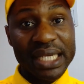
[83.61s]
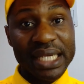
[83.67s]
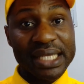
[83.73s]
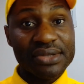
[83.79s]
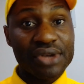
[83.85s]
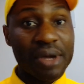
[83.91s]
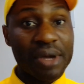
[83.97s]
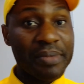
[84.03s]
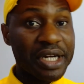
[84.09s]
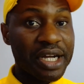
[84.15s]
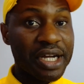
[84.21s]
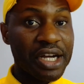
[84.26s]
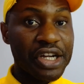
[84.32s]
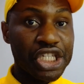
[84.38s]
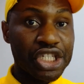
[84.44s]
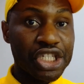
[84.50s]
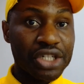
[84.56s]
is your medical
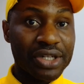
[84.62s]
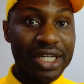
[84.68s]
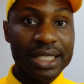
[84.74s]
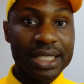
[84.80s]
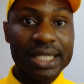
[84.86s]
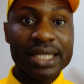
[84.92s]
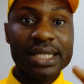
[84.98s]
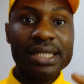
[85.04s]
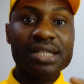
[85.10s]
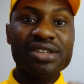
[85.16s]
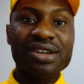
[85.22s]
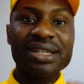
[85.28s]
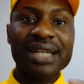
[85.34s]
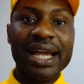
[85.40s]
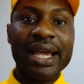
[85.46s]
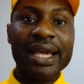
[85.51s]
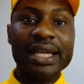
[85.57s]
insurance. It is not
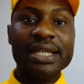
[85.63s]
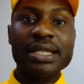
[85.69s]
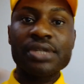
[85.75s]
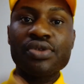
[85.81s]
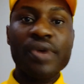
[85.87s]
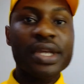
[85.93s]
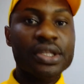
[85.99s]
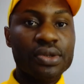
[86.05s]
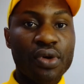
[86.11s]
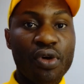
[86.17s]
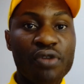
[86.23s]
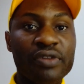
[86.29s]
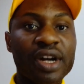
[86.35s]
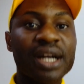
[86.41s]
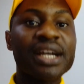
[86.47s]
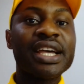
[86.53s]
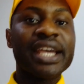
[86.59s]
like it is going to
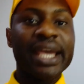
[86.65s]
cover.